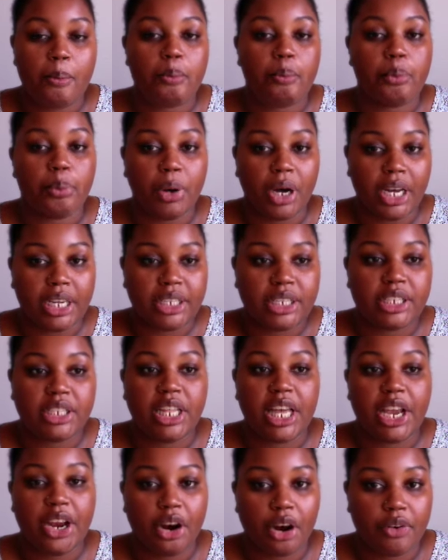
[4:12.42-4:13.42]
but
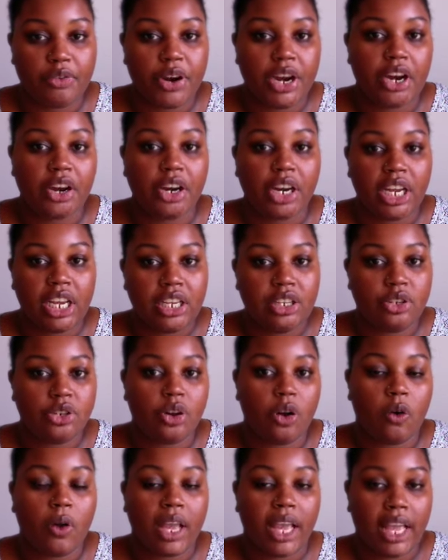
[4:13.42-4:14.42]
they are very,
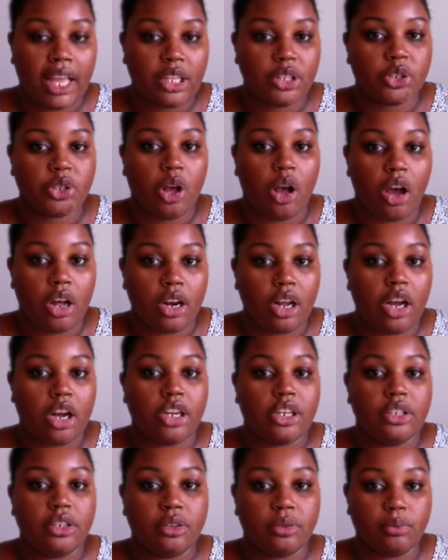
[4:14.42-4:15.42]
hands-on
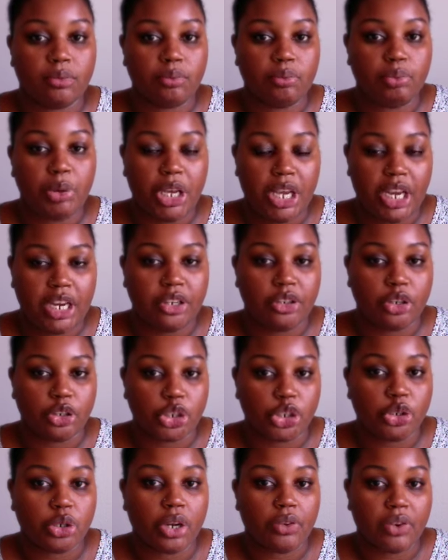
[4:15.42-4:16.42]
on being
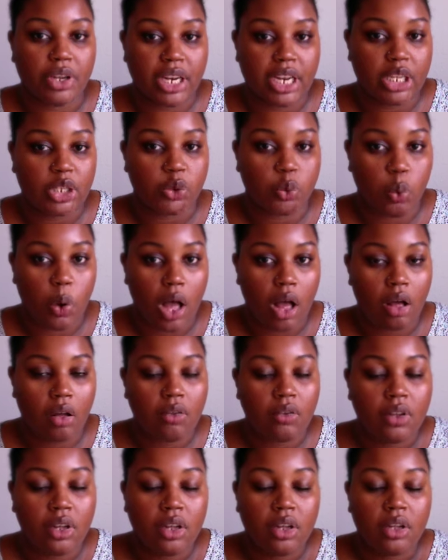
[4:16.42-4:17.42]
nurse driven as well.
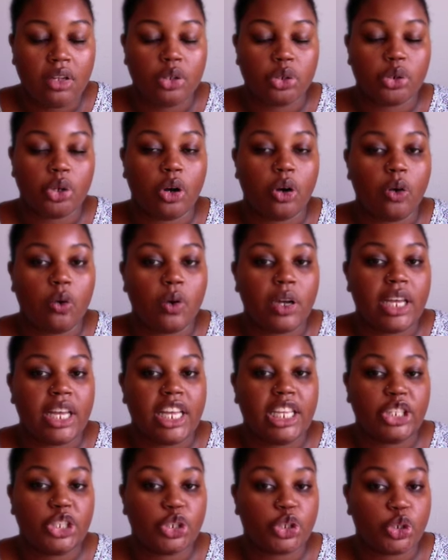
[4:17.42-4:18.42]
So
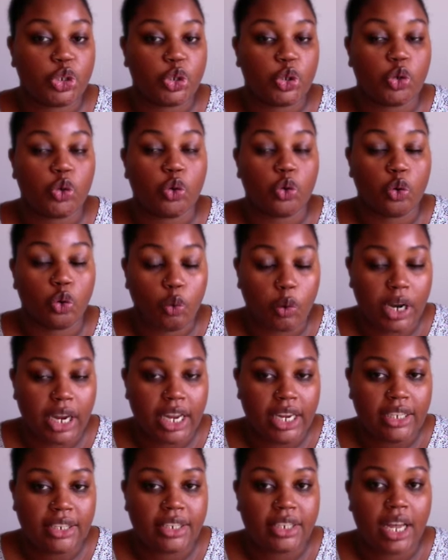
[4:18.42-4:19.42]
it's
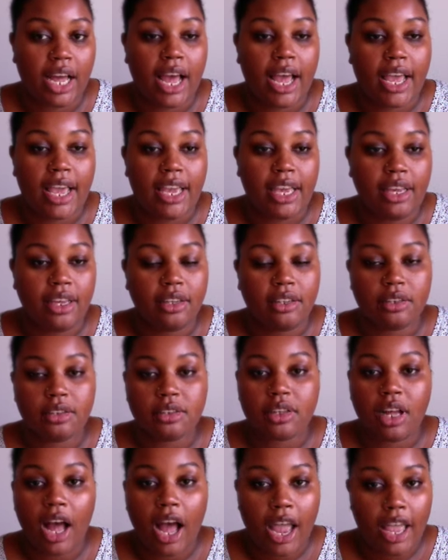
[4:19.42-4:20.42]
great. I
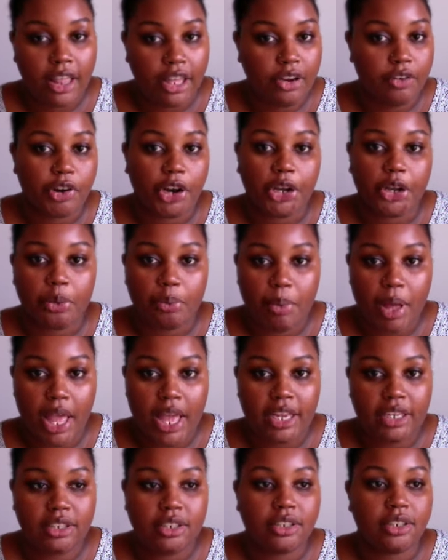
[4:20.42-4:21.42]
highly
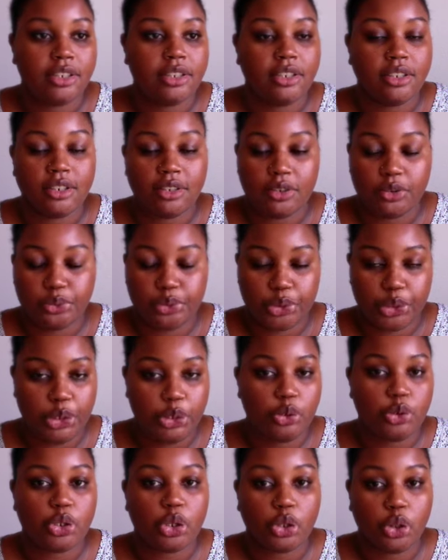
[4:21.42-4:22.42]
recommend for
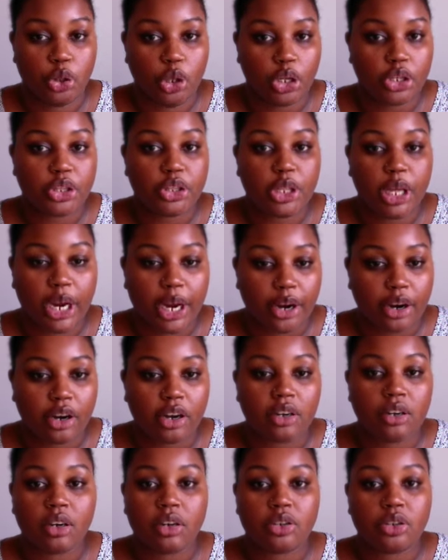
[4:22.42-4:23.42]
you to look
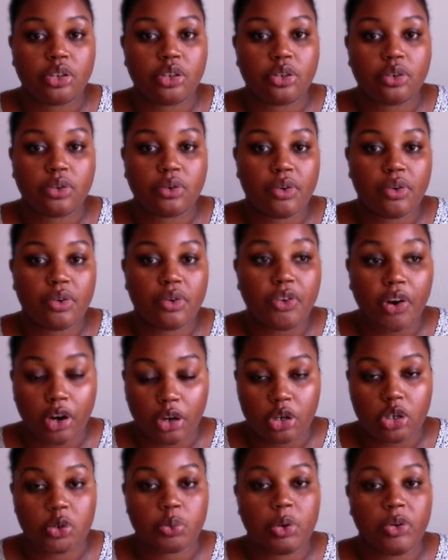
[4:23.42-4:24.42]
there
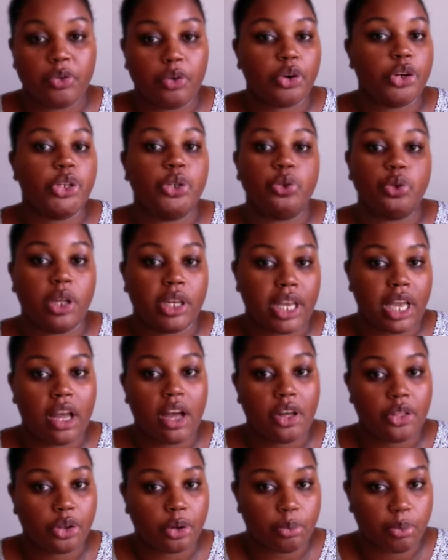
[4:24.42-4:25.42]
first before you look at
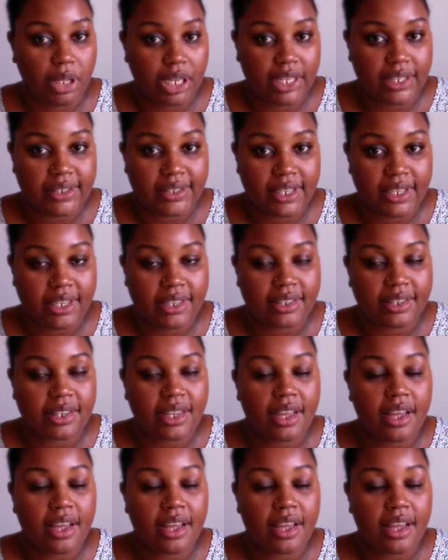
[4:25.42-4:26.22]
other places.